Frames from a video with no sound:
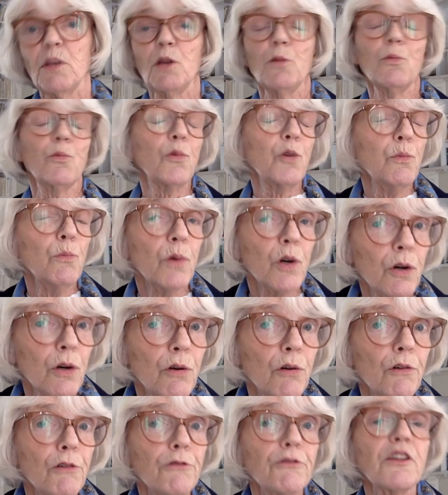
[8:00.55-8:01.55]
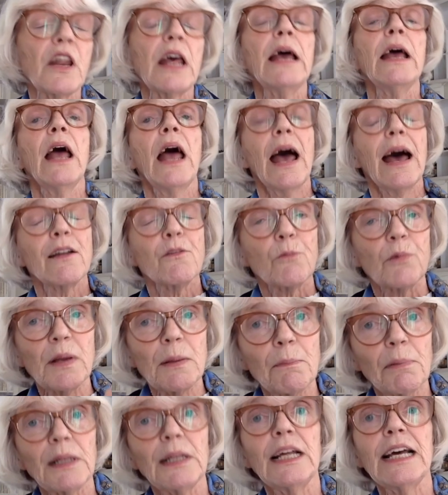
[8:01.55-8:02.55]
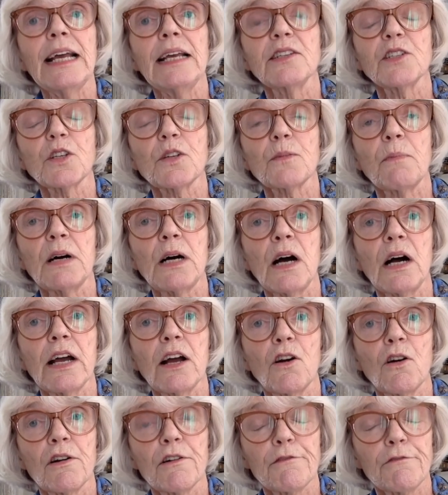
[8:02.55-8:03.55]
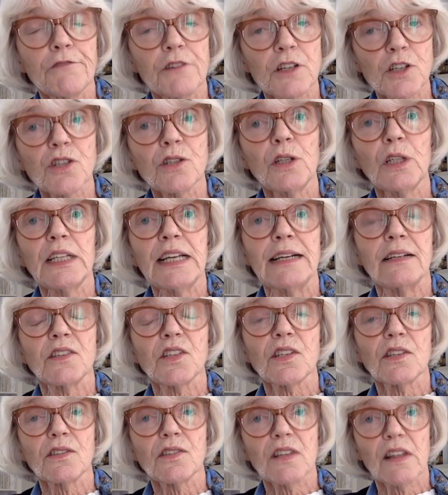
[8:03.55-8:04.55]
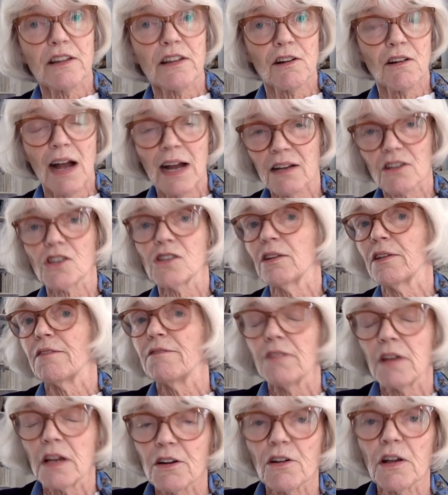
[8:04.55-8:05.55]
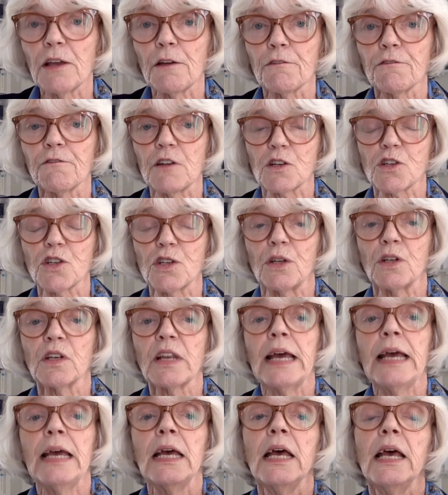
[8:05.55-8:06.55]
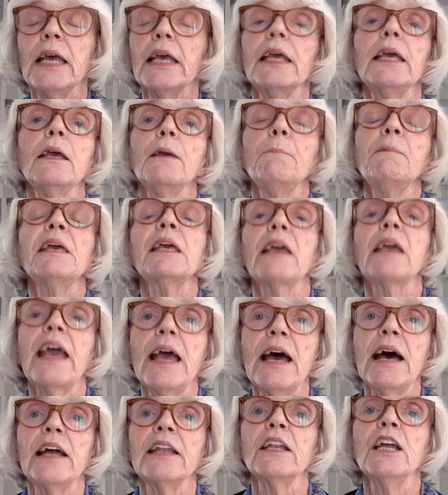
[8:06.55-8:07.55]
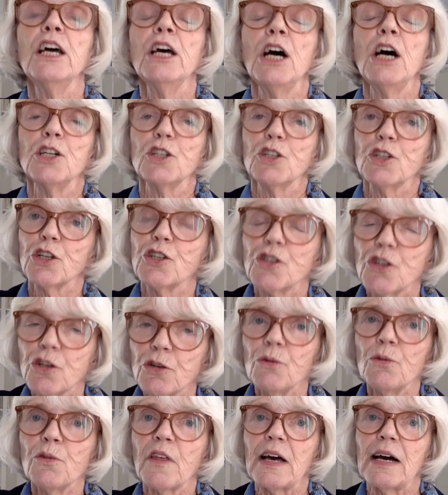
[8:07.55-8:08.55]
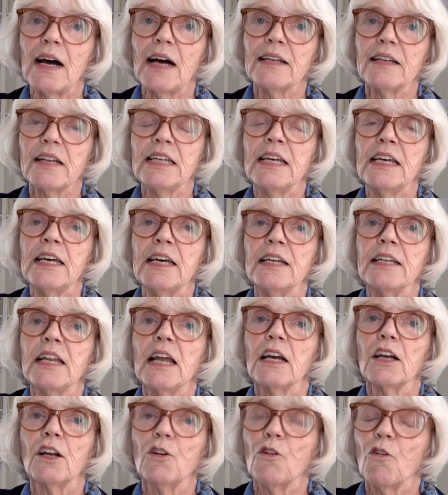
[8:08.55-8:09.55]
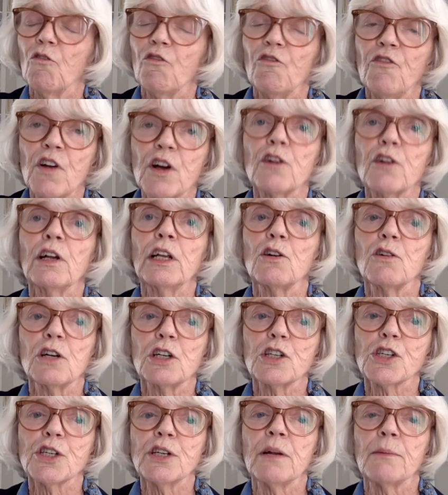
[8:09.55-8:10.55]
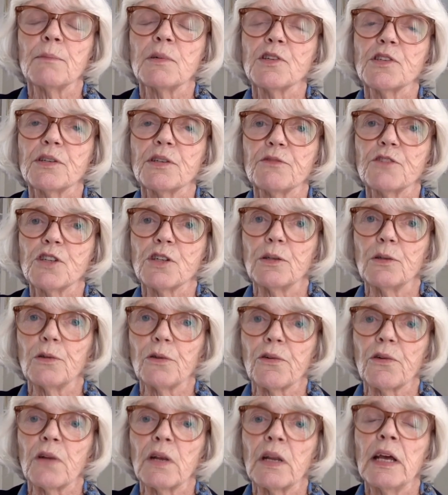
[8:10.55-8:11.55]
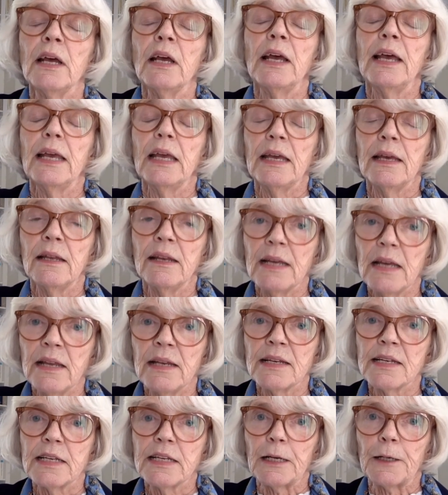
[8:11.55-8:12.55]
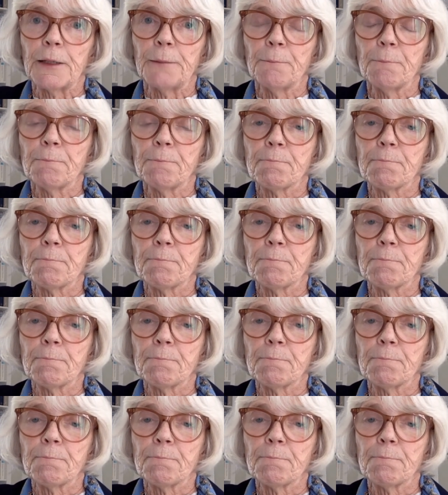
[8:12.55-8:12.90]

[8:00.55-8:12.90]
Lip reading: be removed and replaced by artificial lenses that are actually very efficient, he began to do that in very large numbers of children in India.